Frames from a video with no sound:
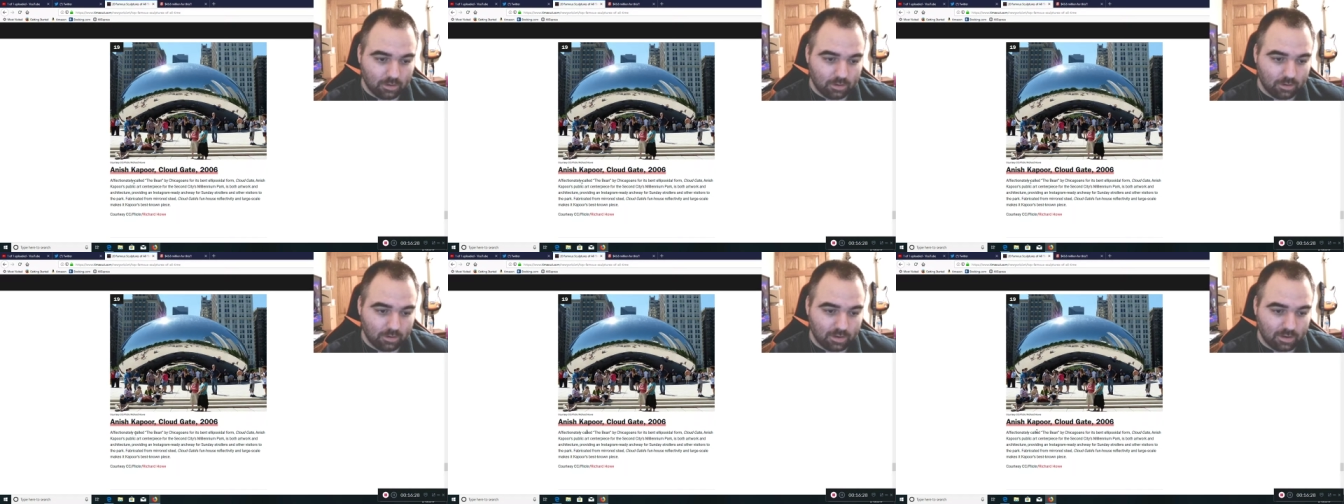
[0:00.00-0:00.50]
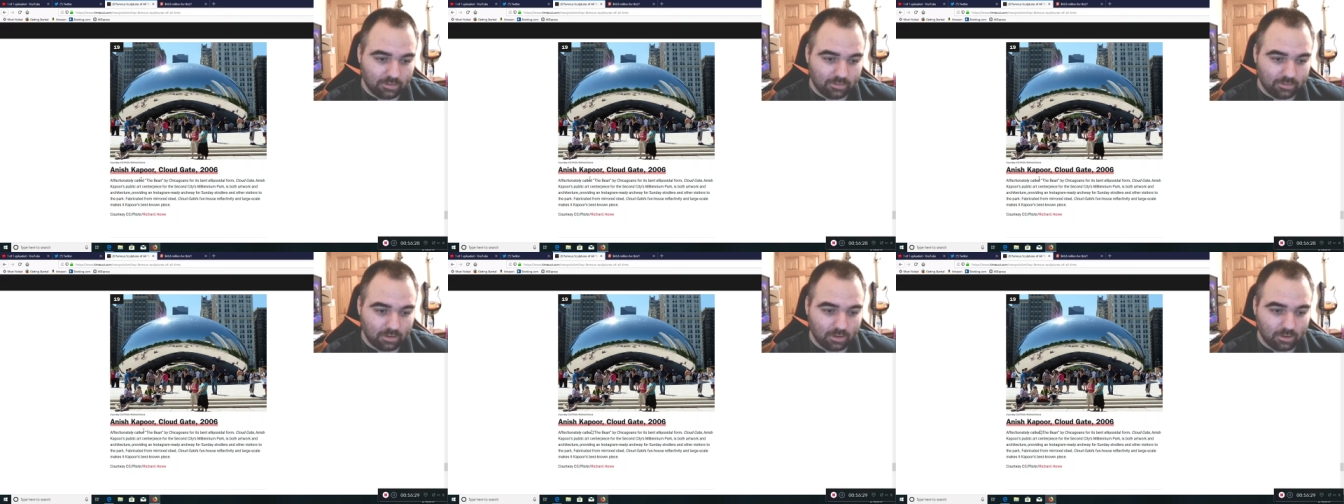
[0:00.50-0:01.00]

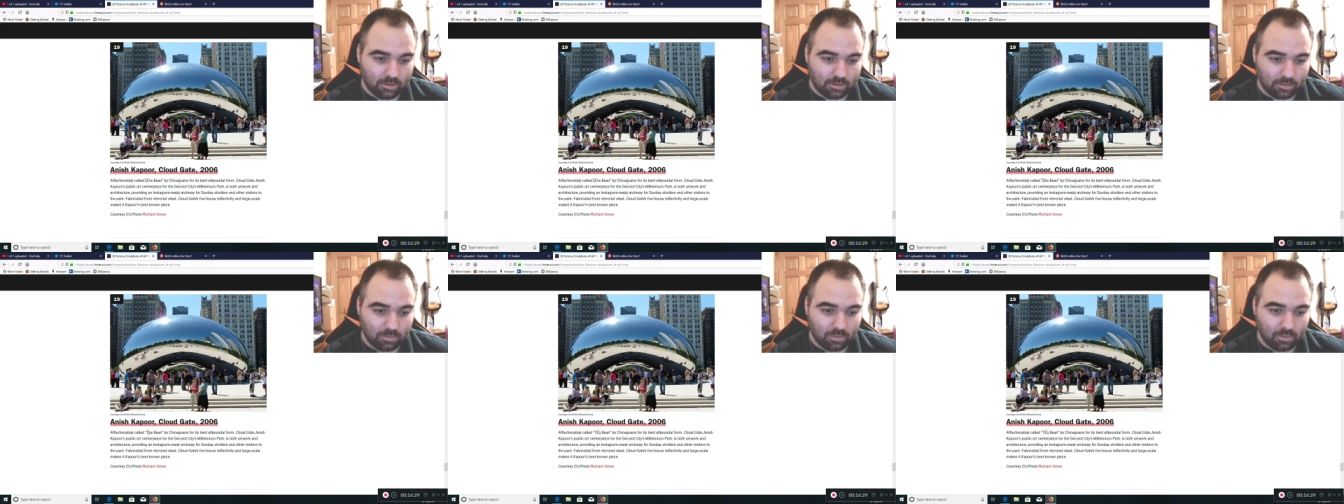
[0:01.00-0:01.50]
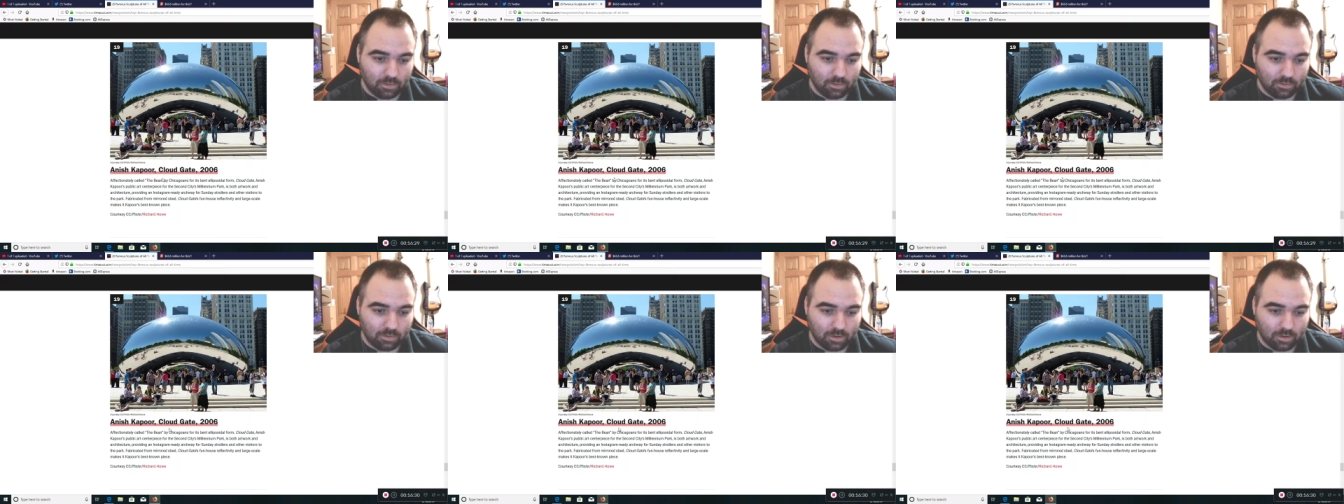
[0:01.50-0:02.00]
Anish
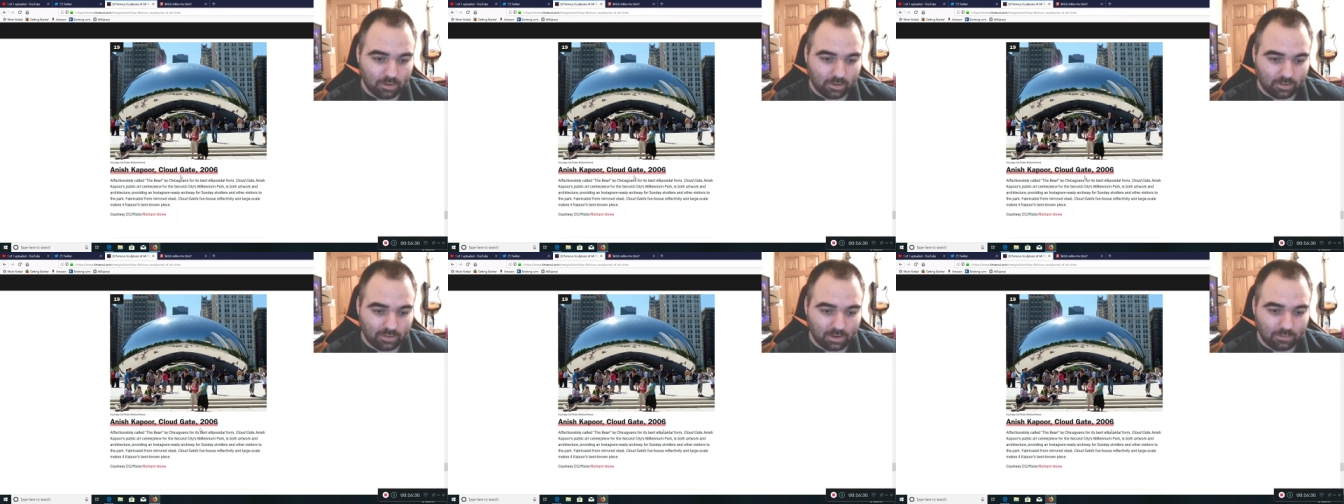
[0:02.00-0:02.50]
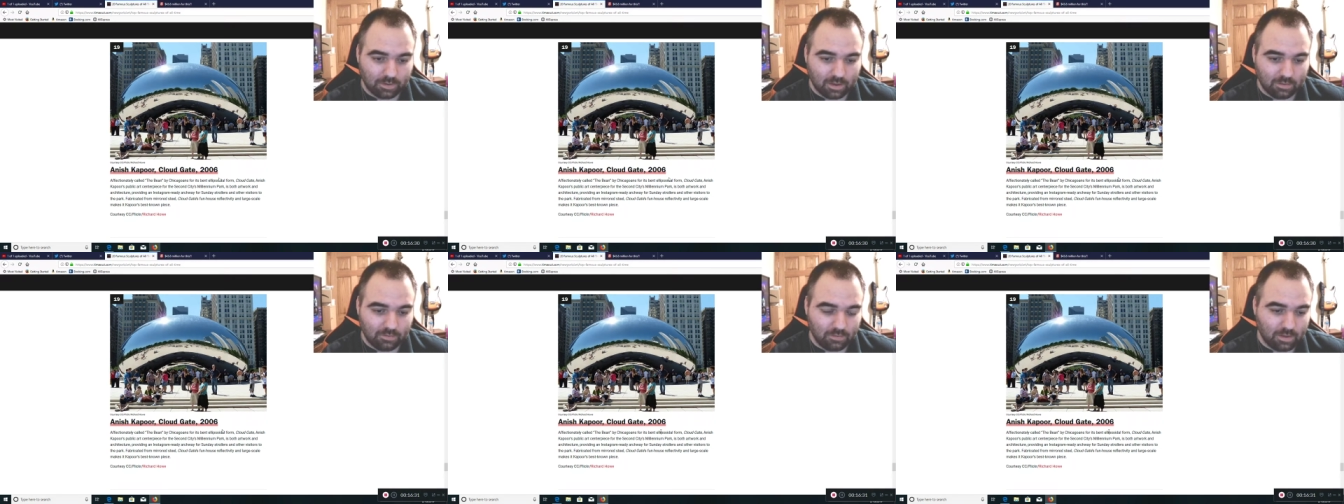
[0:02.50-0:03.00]
Kapoor, Cloud
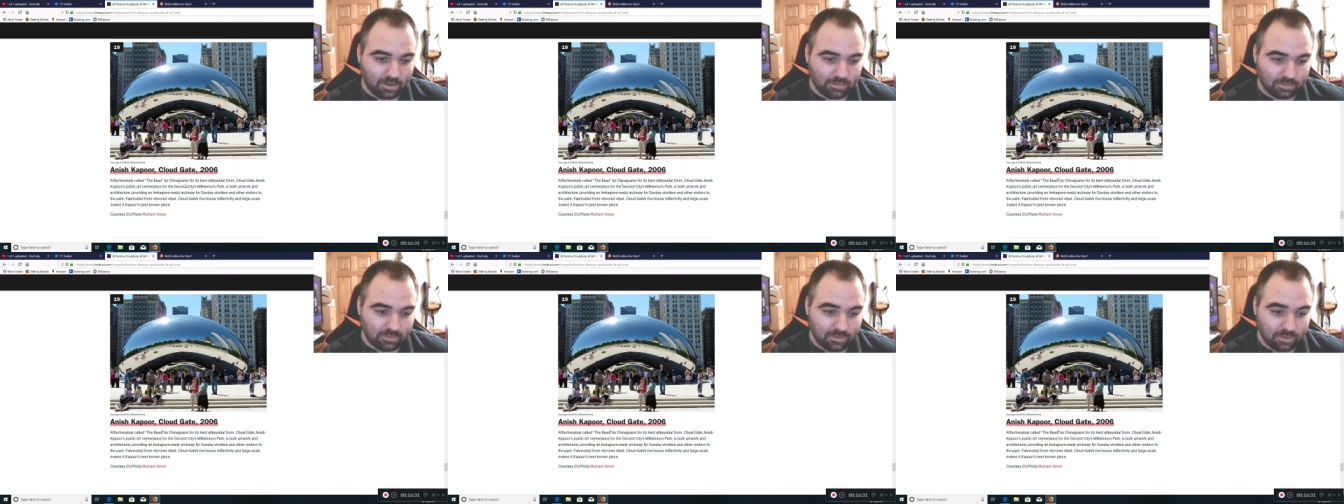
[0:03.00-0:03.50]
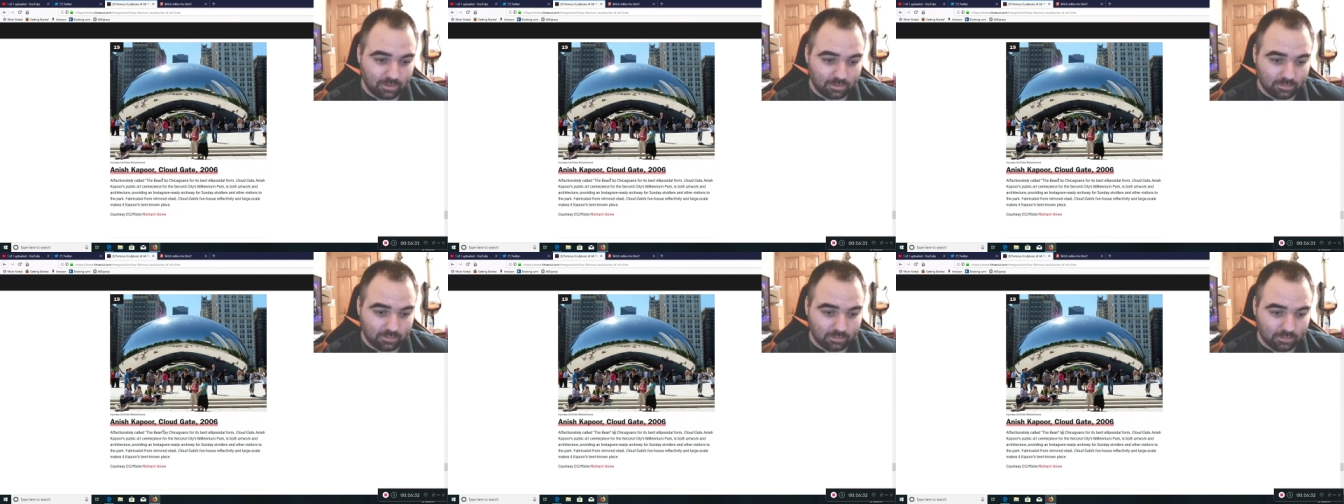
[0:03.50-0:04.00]
Gate,
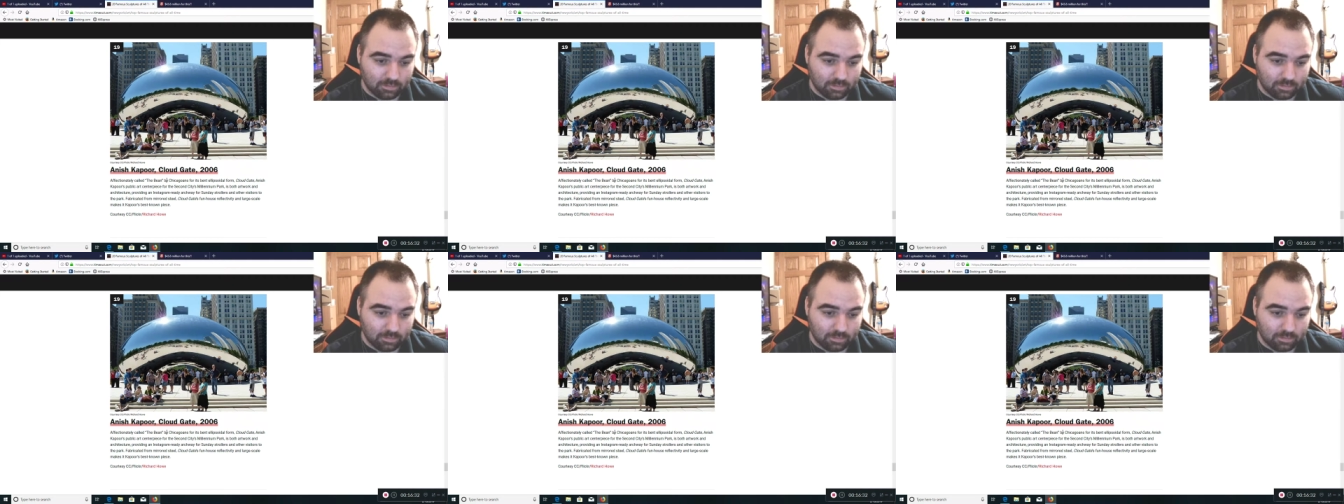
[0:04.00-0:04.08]
2006.